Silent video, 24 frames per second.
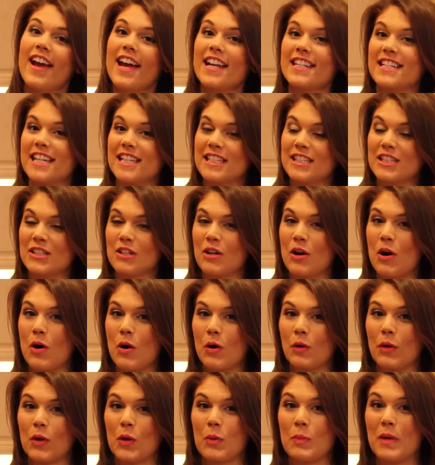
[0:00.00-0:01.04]
It tends to go
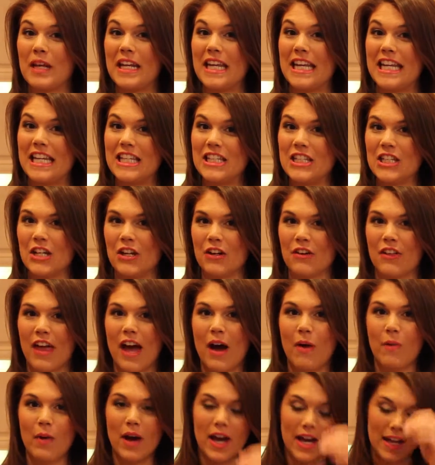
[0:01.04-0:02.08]
a little bit easier
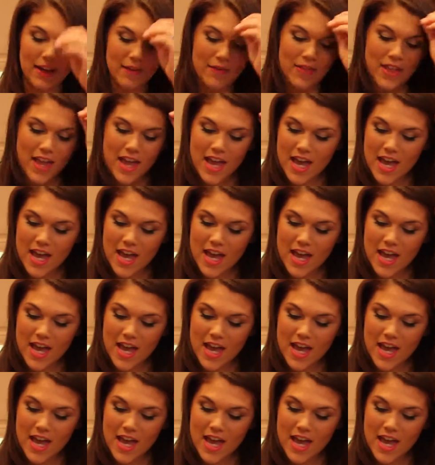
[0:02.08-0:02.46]
that way.